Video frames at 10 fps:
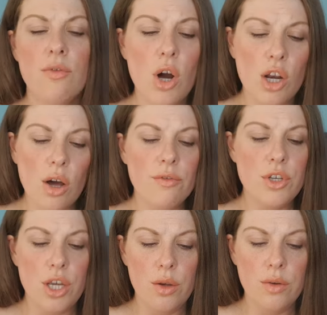I've got a lot of
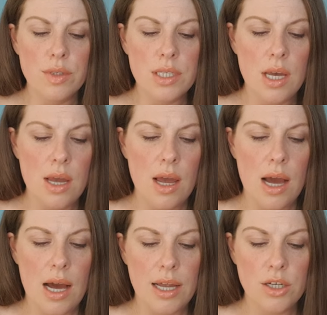nudes,
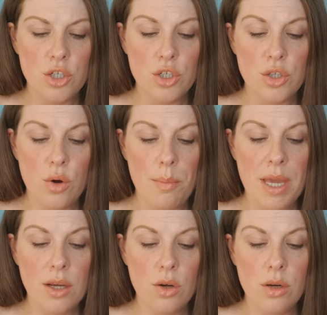and I just thought
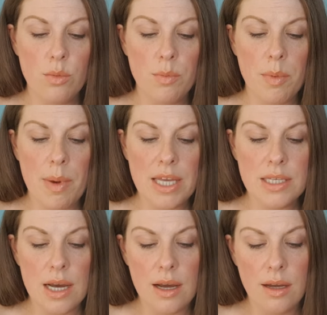pink colour would be
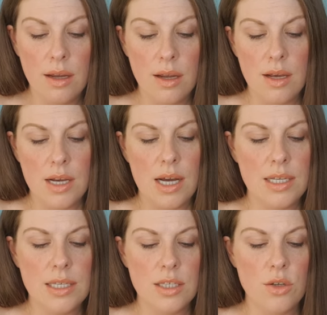better,
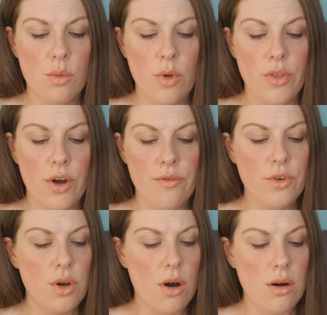as it's not one that I've
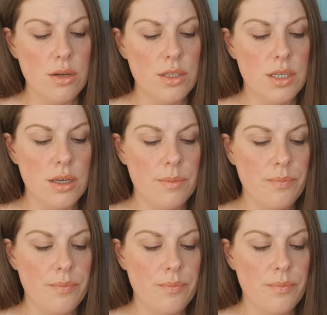got.